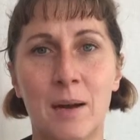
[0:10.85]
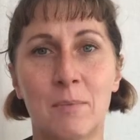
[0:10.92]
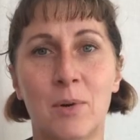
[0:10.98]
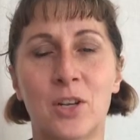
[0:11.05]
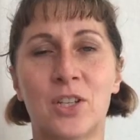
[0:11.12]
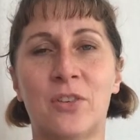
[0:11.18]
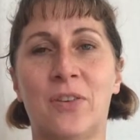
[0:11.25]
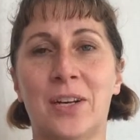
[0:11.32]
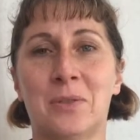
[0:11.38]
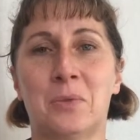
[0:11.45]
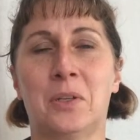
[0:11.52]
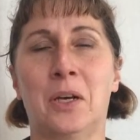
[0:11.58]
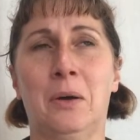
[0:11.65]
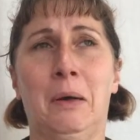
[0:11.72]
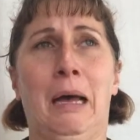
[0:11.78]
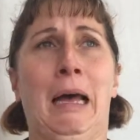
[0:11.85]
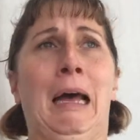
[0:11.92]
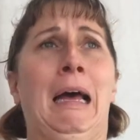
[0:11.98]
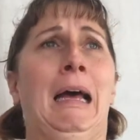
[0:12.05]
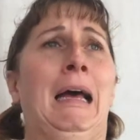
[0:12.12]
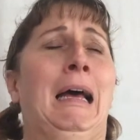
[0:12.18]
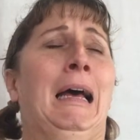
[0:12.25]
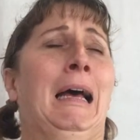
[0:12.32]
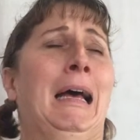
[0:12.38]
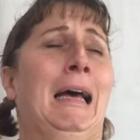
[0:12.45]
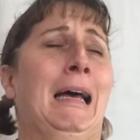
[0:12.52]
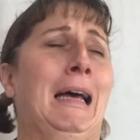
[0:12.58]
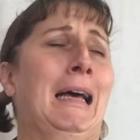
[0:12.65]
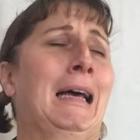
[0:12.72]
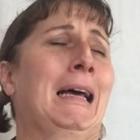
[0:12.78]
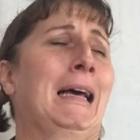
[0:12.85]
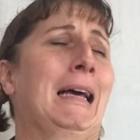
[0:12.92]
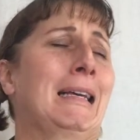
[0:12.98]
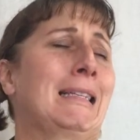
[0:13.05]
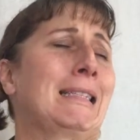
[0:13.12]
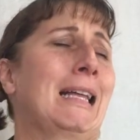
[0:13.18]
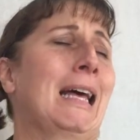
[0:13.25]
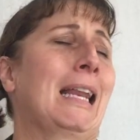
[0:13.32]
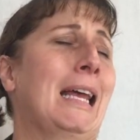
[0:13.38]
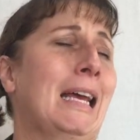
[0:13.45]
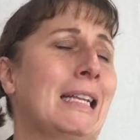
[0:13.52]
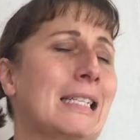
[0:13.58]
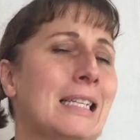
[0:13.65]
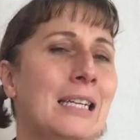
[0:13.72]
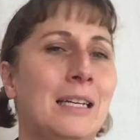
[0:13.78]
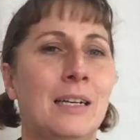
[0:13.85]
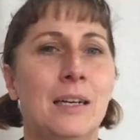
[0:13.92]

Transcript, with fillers: most of us would go, ah, is that it?